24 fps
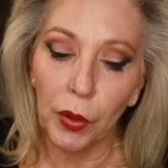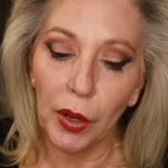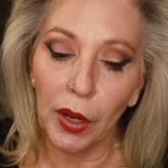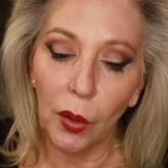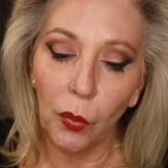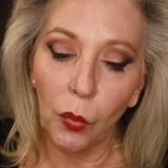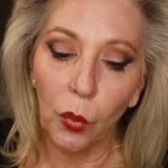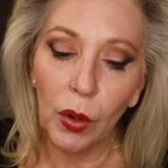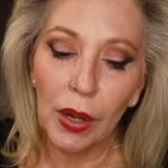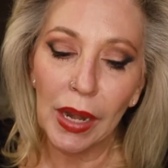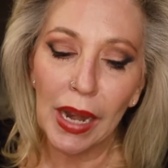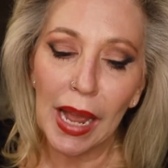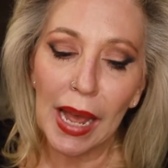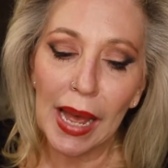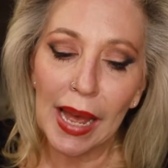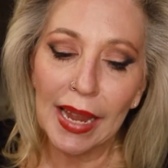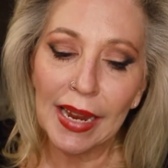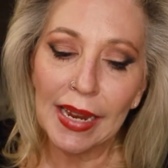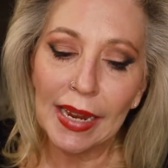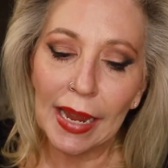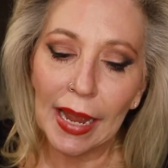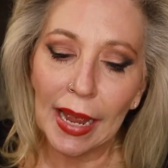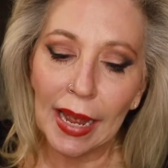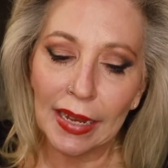And when
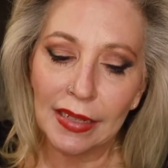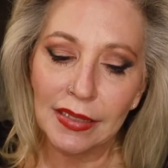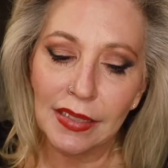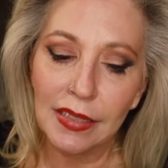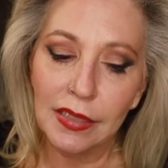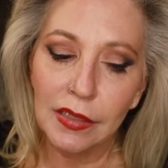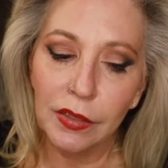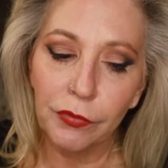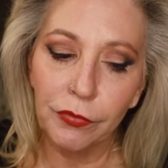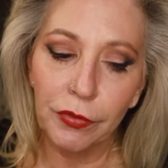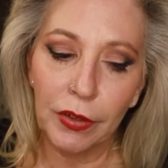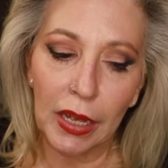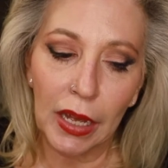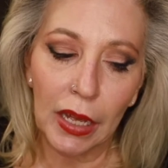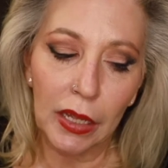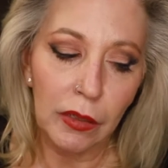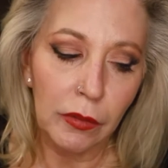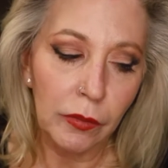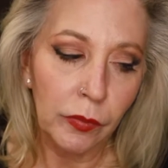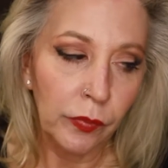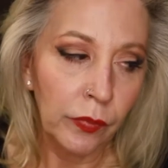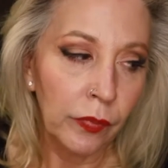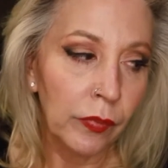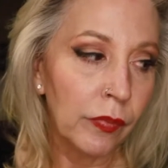I asked the
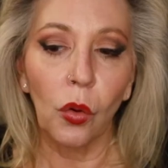vet